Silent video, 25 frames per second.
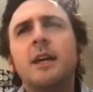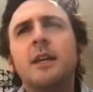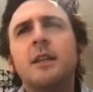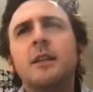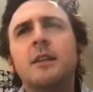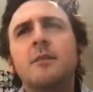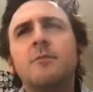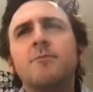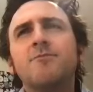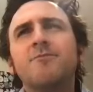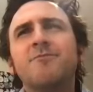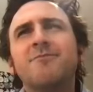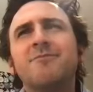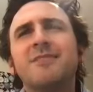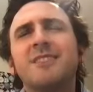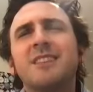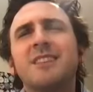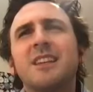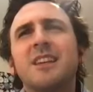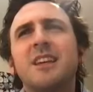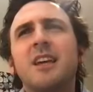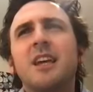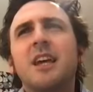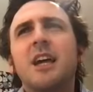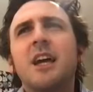Hidden,
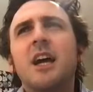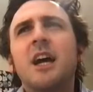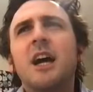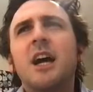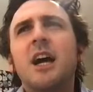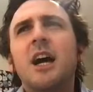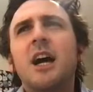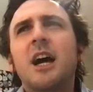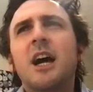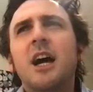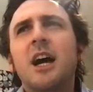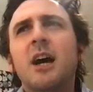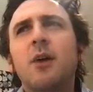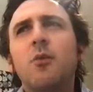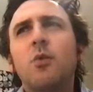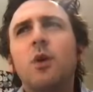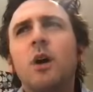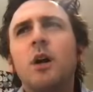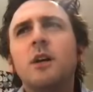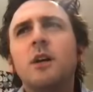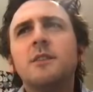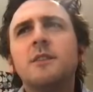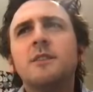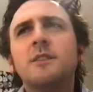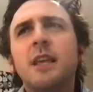but uh,
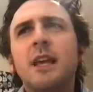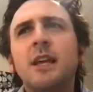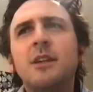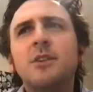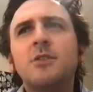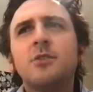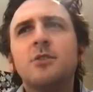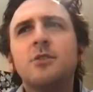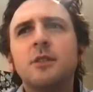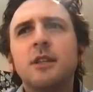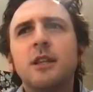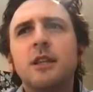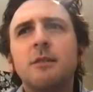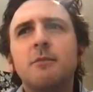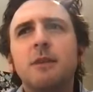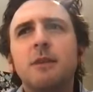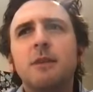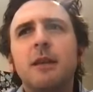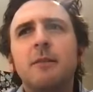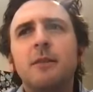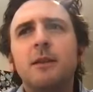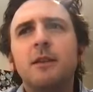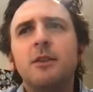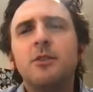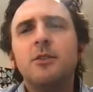well, sexually
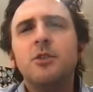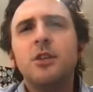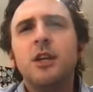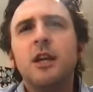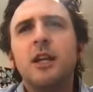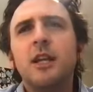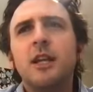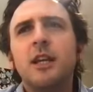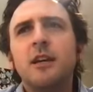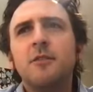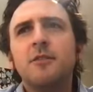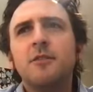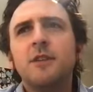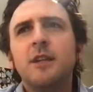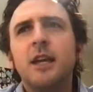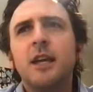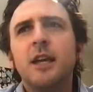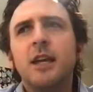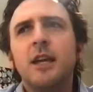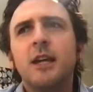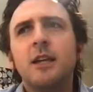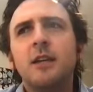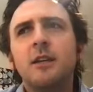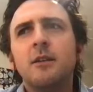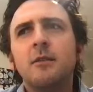maybe
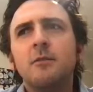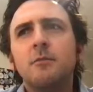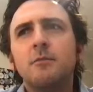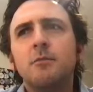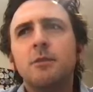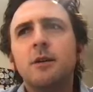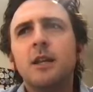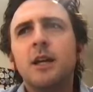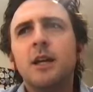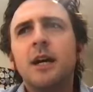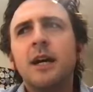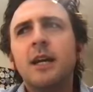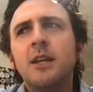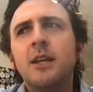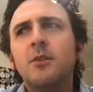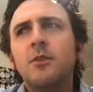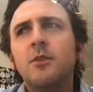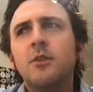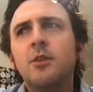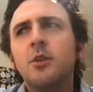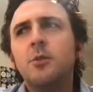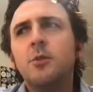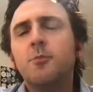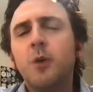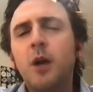JFK, but I
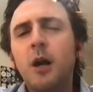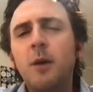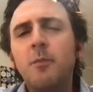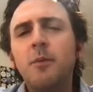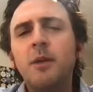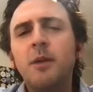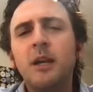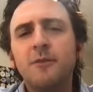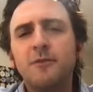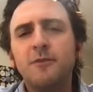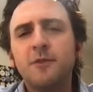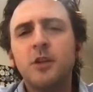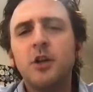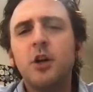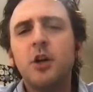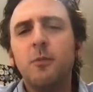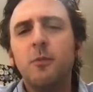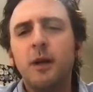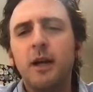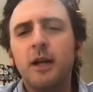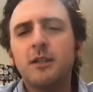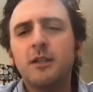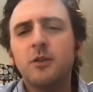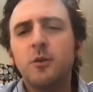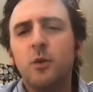don't. You'd probably have to go
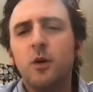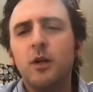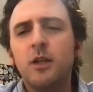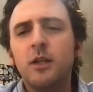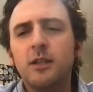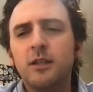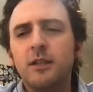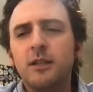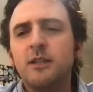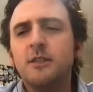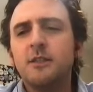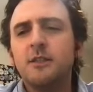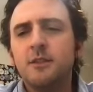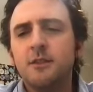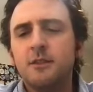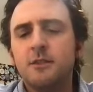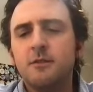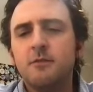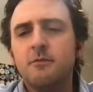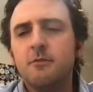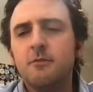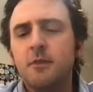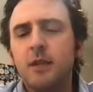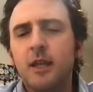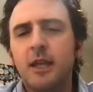back to one of
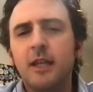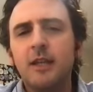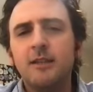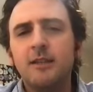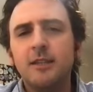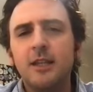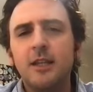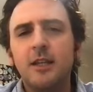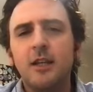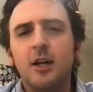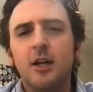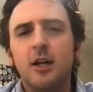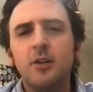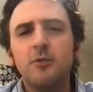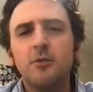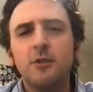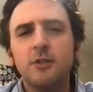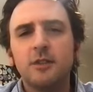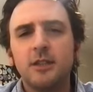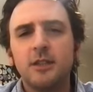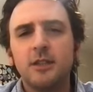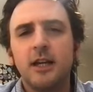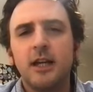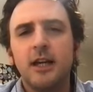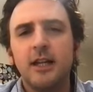these
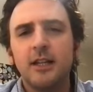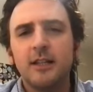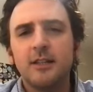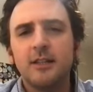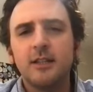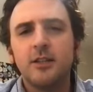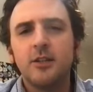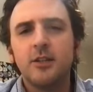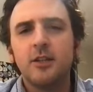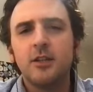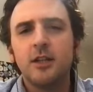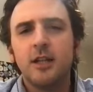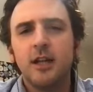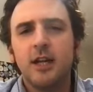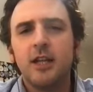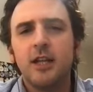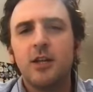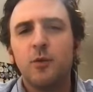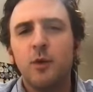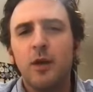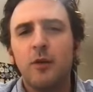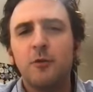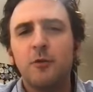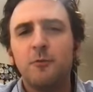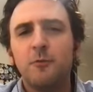1800s guys that could have got
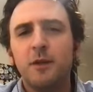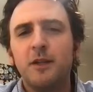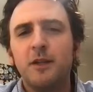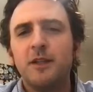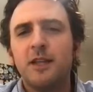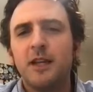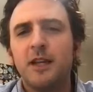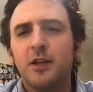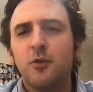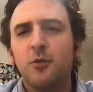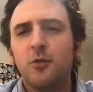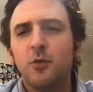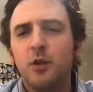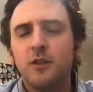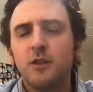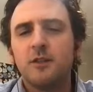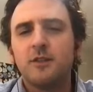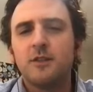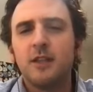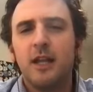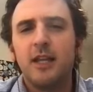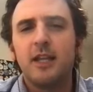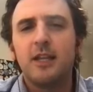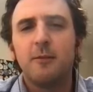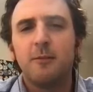away with being like a real
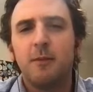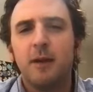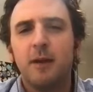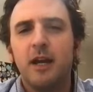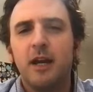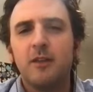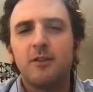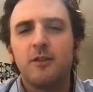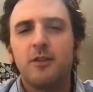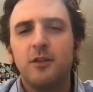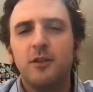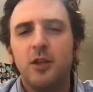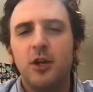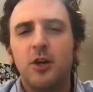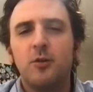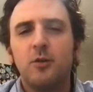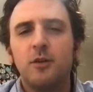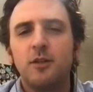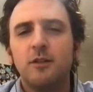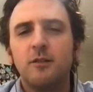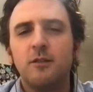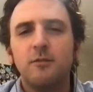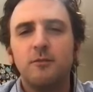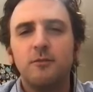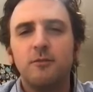psychopath and no
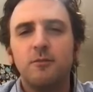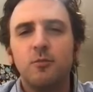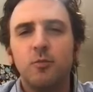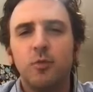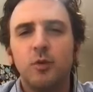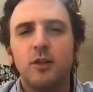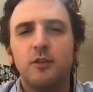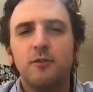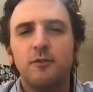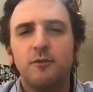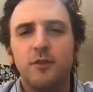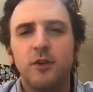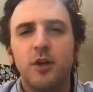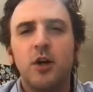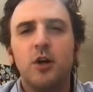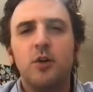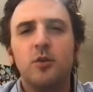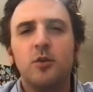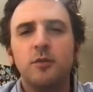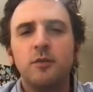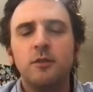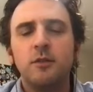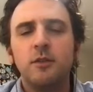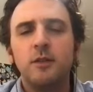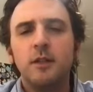one would have
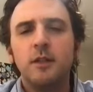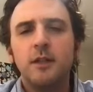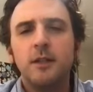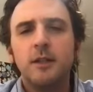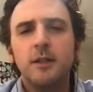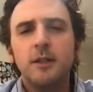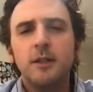known.